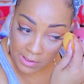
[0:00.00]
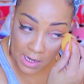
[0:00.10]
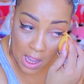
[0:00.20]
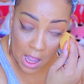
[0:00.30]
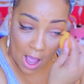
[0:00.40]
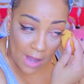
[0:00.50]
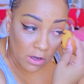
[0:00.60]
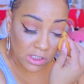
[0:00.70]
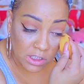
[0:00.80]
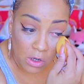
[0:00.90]
Nah, I
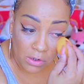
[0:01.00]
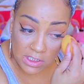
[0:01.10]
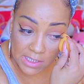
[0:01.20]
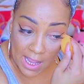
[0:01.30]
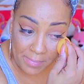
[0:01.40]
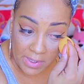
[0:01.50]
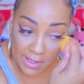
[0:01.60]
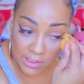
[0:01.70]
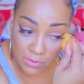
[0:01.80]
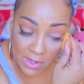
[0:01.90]
just noticed that
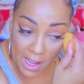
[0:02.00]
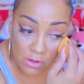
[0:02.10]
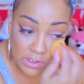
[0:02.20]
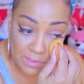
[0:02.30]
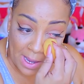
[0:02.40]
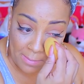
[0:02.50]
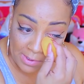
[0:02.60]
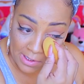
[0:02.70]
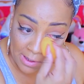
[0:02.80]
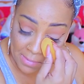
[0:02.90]
because when I use my
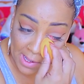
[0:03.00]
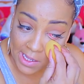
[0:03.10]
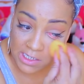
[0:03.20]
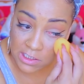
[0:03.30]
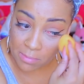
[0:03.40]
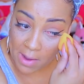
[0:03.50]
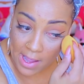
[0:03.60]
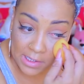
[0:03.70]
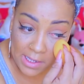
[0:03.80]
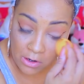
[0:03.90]
medium beige by
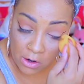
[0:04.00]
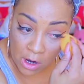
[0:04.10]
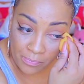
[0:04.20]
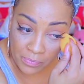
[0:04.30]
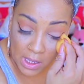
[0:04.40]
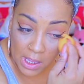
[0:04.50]
L.A. Girl,